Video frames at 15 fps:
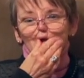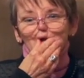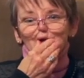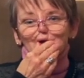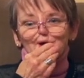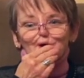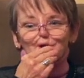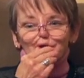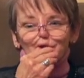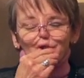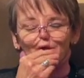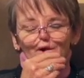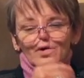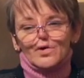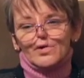and
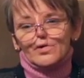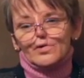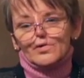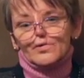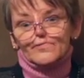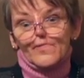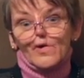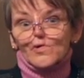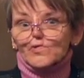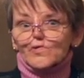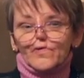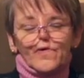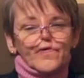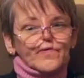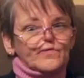my
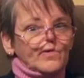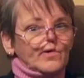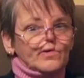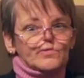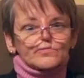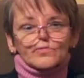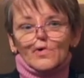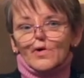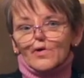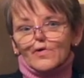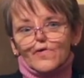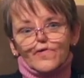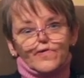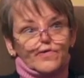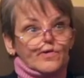oldest one
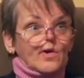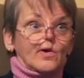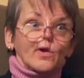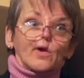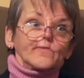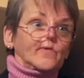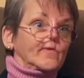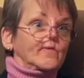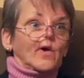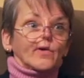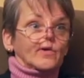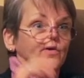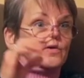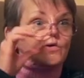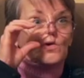was not happy
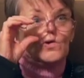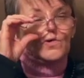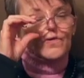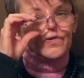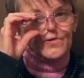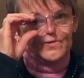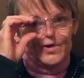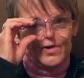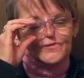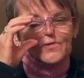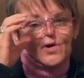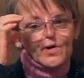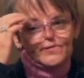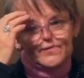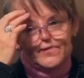about it at all, so we had
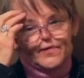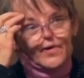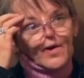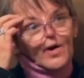problems.